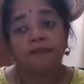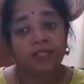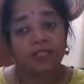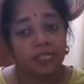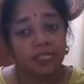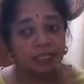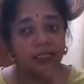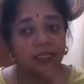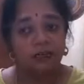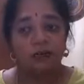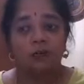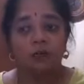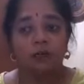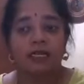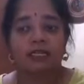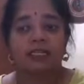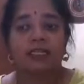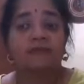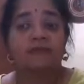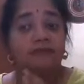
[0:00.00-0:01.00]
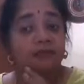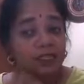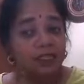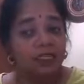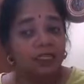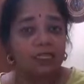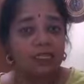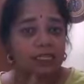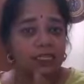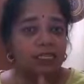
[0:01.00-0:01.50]
she is known as a
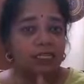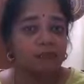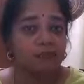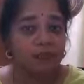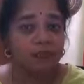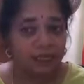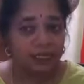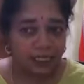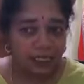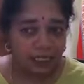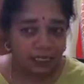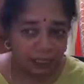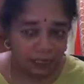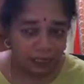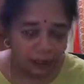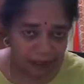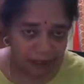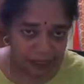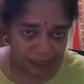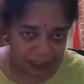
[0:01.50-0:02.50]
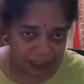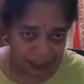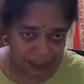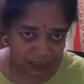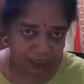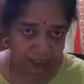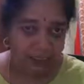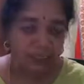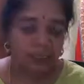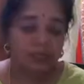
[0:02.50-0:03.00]
fierce, independent
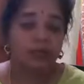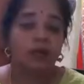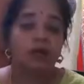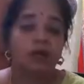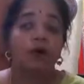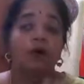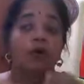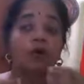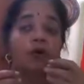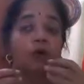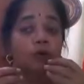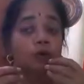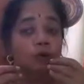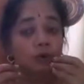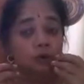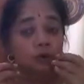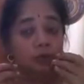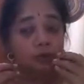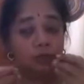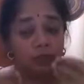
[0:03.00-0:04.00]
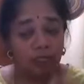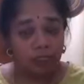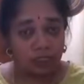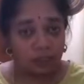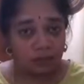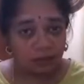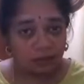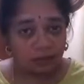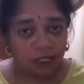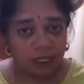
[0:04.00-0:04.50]
princess who
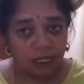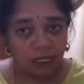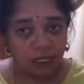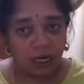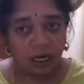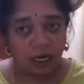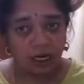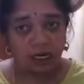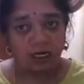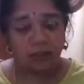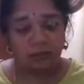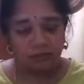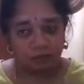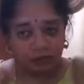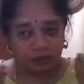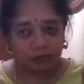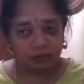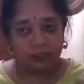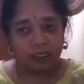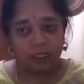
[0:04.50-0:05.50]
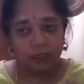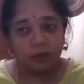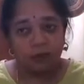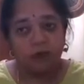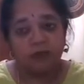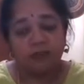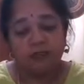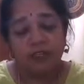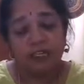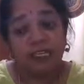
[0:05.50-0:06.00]
is, uh, I mean,
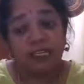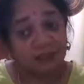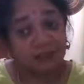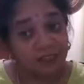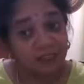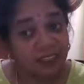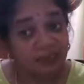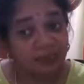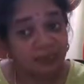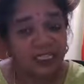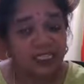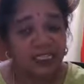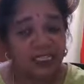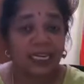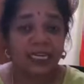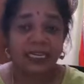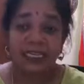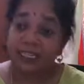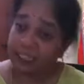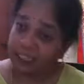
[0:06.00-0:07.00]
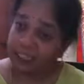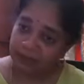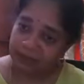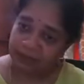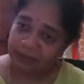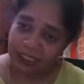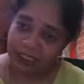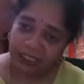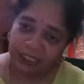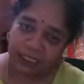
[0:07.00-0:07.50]
known for her quick wit and
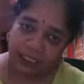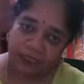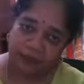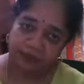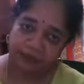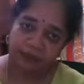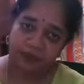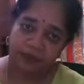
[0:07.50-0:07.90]
determination.